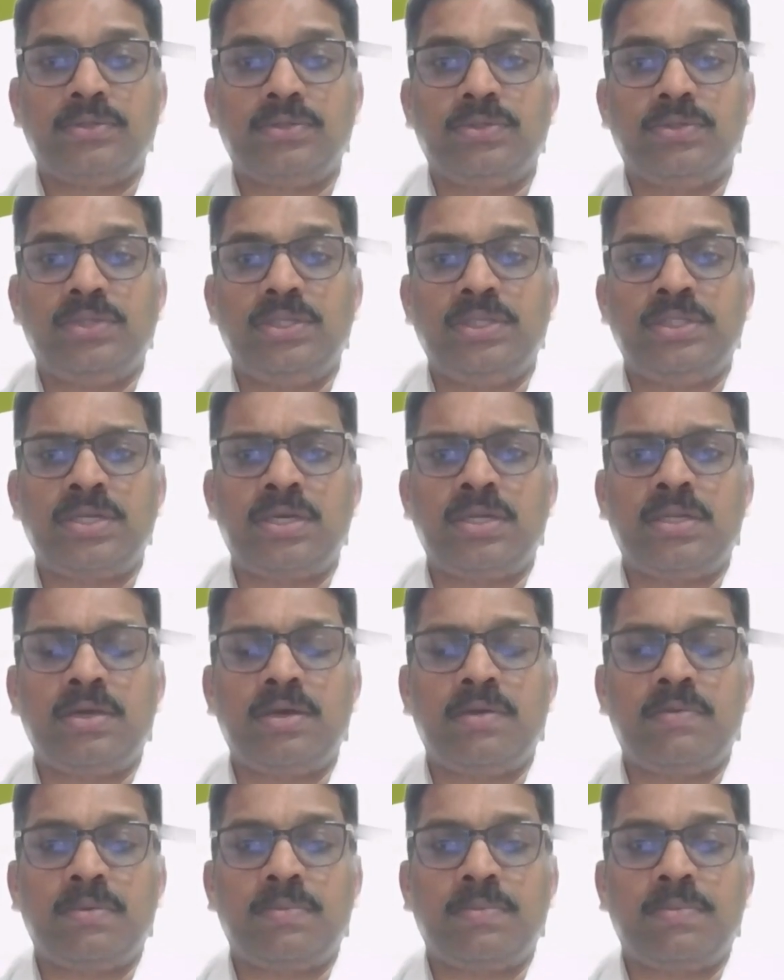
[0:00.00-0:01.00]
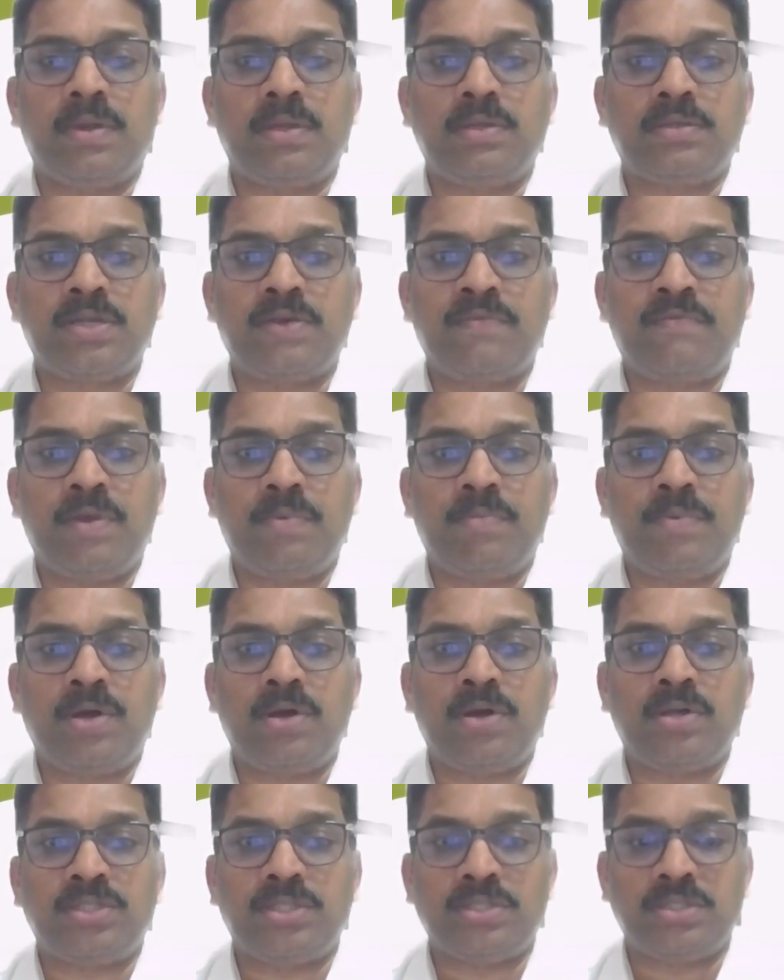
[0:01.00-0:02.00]
So these are the safety
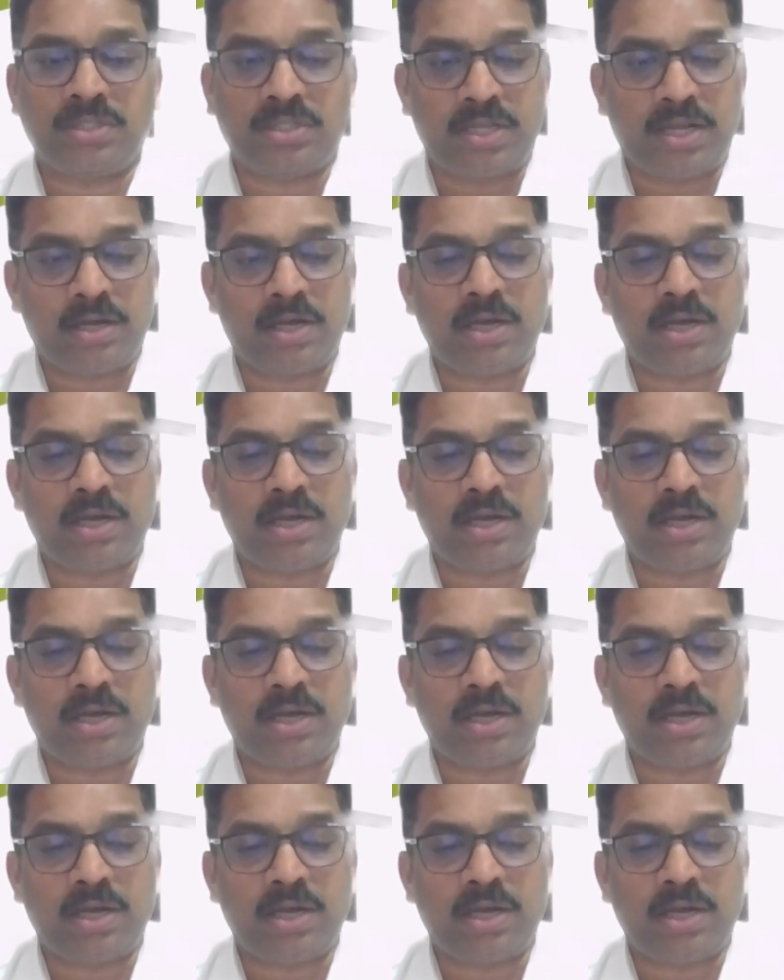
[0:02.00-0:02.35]
precautions.